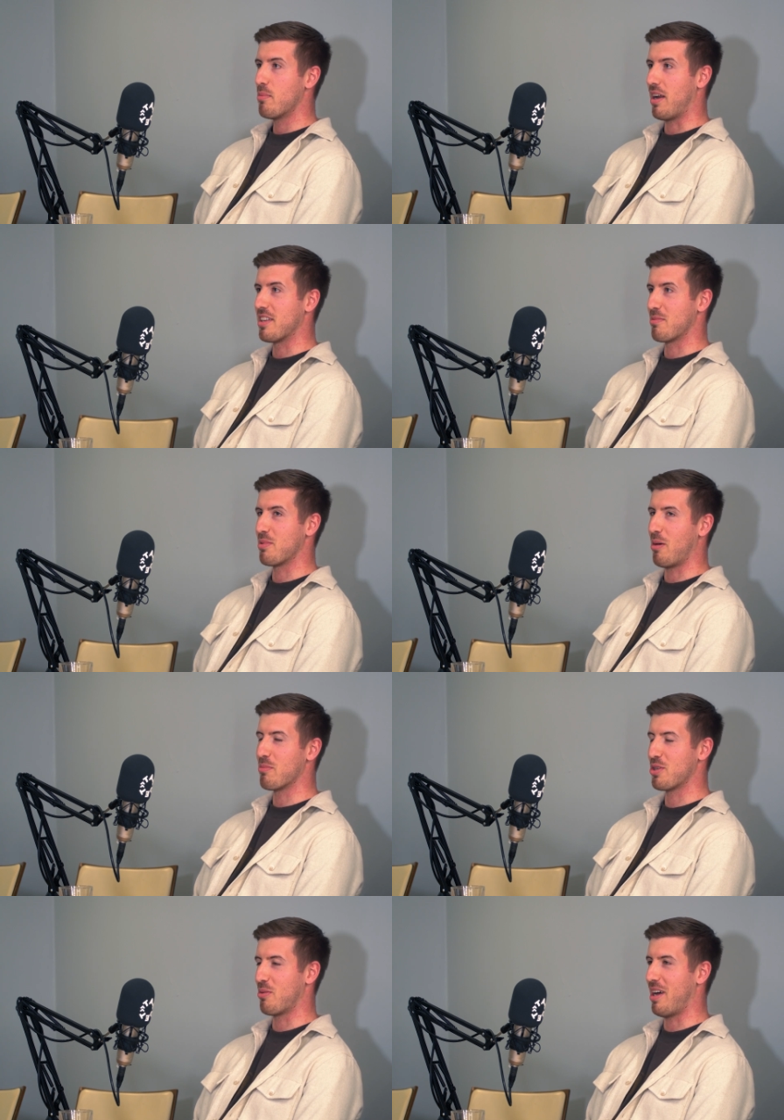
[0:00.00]
brands,
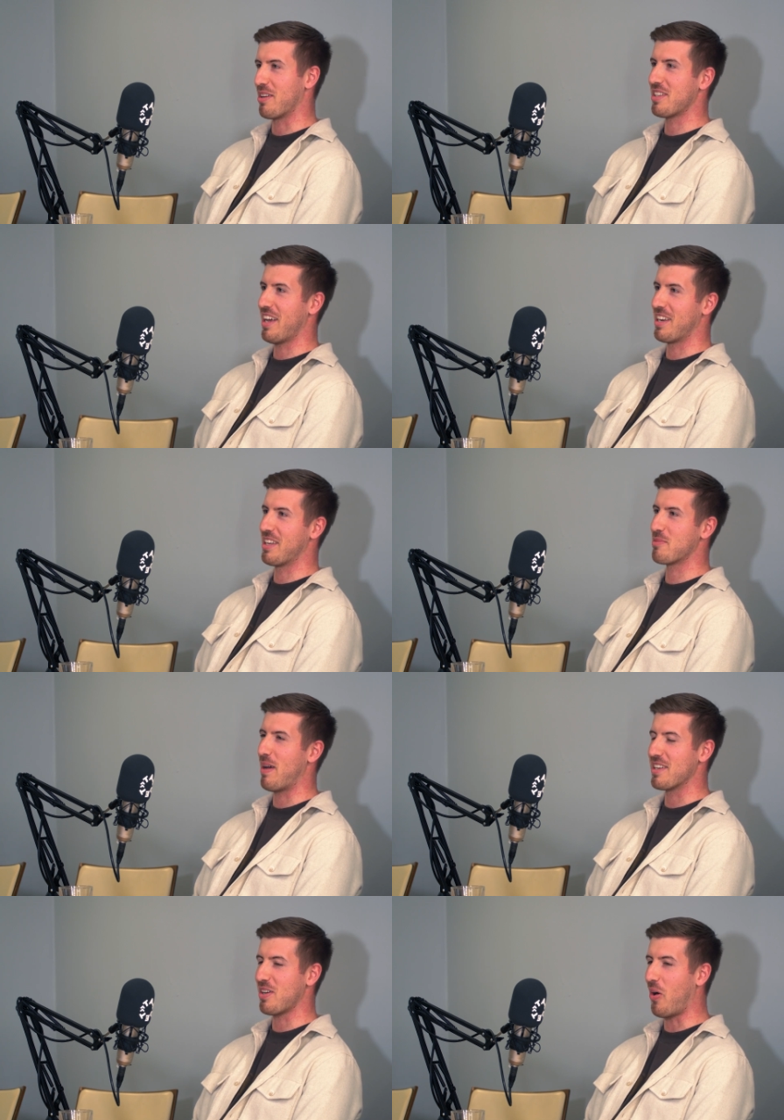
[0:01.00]
I'm sure I'm allowed to say, in the
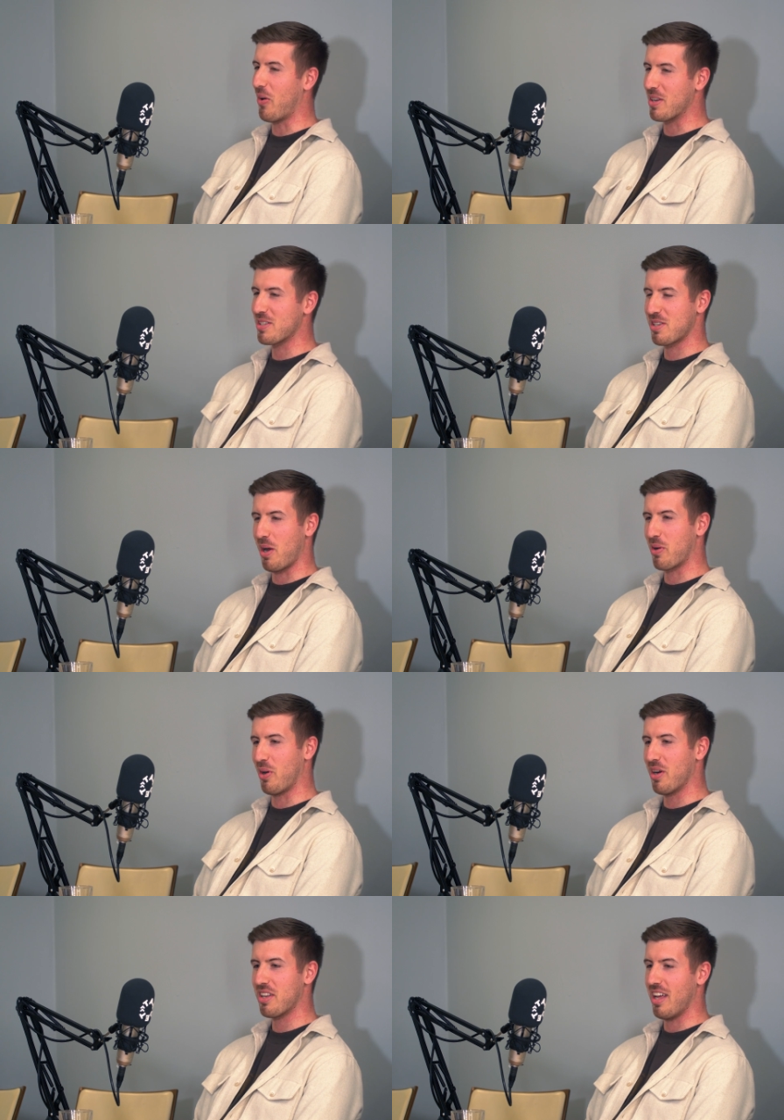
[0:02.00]
space aren't so good.